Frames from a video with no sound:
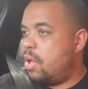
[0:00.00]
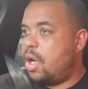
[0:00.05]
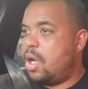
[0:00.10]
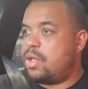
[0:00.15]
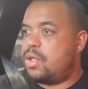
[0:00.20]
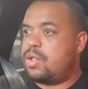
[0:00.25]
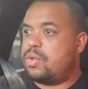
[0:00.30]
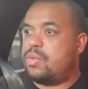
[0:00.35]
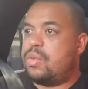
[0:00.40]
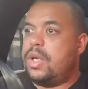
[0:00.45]
I
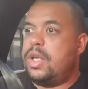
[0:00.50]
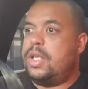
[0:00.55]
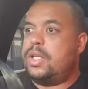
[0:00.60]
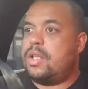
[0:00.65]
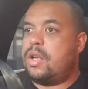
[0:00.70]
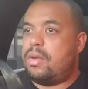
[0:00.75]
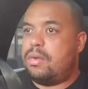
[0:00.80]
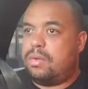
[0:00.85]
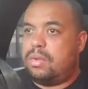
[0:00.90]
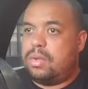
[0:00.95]
just really
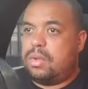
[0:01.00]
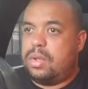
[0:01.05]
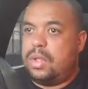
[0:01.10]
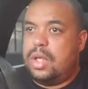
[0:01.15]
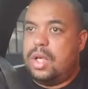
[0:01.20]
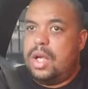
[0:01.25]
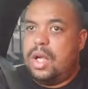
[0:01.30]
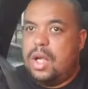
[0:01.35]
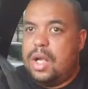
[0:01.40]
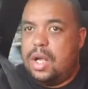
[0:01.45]

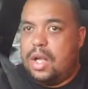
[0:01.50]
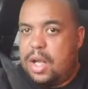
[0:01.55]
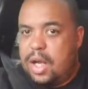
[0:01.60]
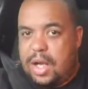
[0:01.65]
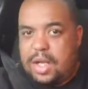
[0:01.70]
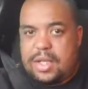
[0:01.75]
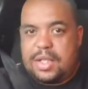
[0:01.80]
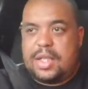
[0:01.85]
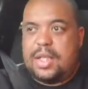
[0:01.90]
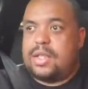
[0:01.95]
don't.
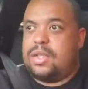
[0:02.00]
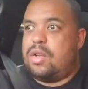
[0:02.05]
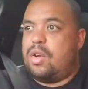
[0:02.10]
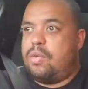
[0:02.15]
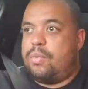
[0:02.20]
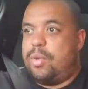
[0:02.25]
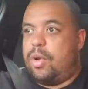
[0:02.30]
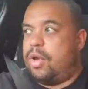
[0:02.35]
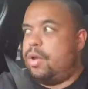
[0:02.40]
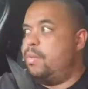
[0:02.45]
Like I said, no
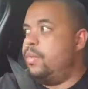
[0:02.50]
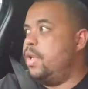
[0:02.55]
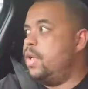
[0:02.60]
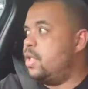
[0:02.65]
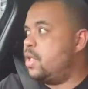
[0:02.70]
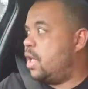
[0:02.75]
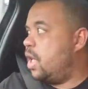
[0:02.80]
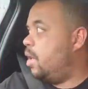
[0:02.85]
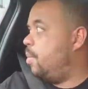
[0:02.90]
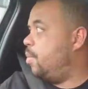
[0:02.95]
problem with
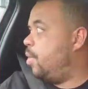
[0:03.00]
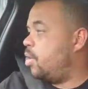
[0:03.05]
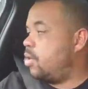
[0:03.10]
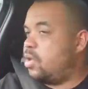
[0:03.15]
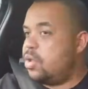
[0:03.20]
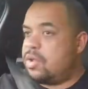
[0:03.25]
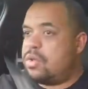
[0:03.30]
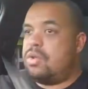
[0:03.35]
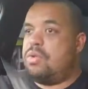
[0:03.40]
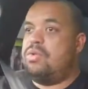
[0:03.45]
this gearbox
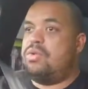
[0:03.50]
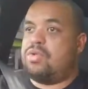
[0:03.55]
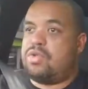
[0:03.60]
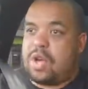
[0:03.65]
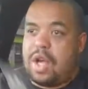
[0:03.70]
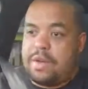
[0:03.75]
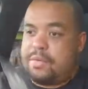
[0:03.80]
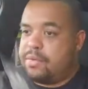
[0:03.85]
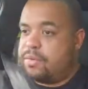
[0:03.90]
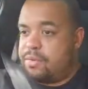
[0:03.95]
at all.
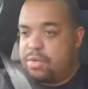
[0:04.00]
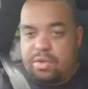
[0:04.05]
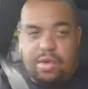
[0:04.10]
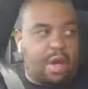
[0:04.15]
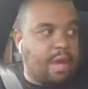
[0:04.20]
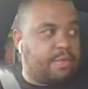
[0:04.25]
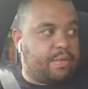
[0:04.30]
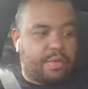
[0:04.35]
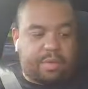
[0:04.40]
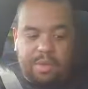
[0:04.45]

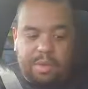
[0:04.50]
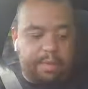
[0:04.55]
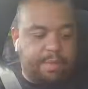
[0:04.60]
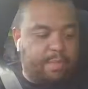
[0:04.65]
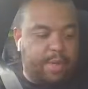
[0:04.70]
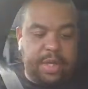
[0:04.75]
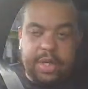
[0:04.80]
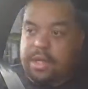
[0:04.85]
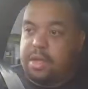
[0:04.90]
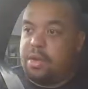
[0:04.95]
Drives
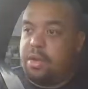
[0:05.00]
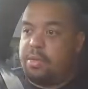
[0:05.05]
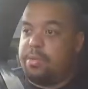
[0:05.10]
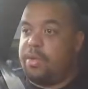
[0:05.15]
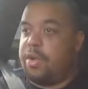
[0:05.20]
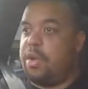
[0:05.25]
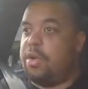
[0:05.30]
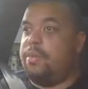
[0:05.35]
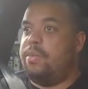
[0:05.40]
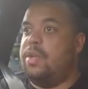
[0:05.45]
complete, no
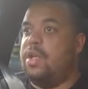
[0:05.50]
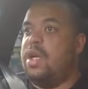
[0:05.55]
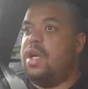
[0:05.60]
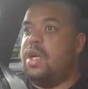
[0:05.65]
problem.